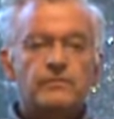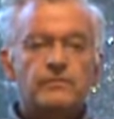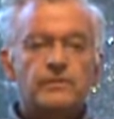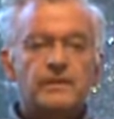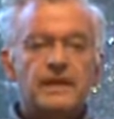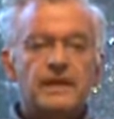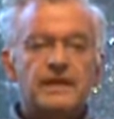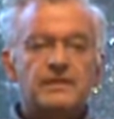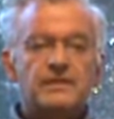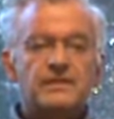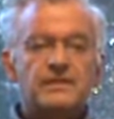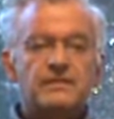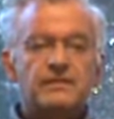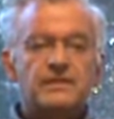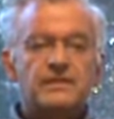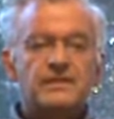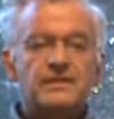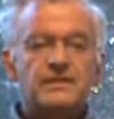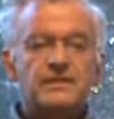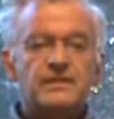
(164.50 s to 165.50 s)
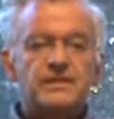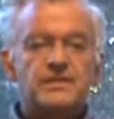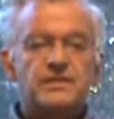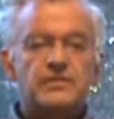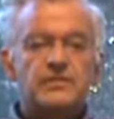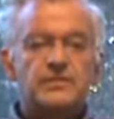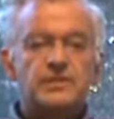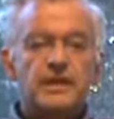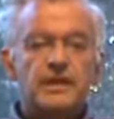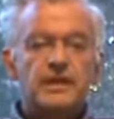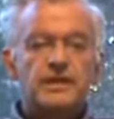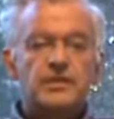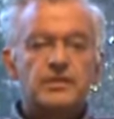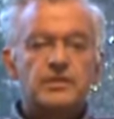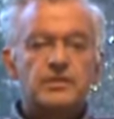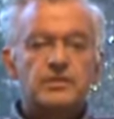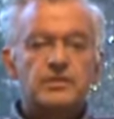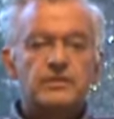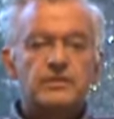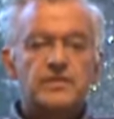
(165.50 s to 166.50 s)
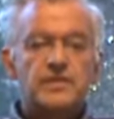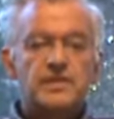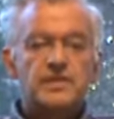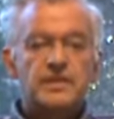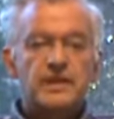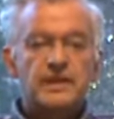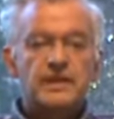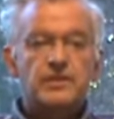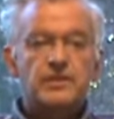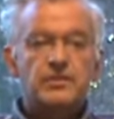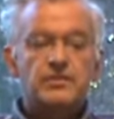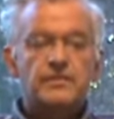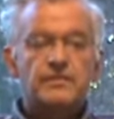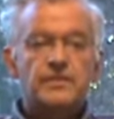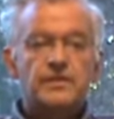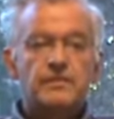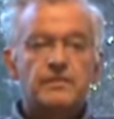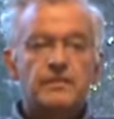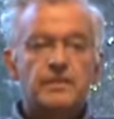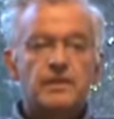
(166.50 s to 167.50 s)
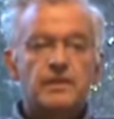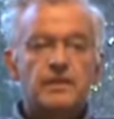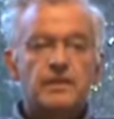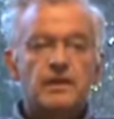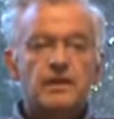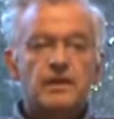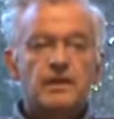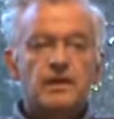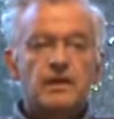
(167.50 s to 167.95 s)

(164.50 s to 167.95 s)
getting to the dissertation stage of something,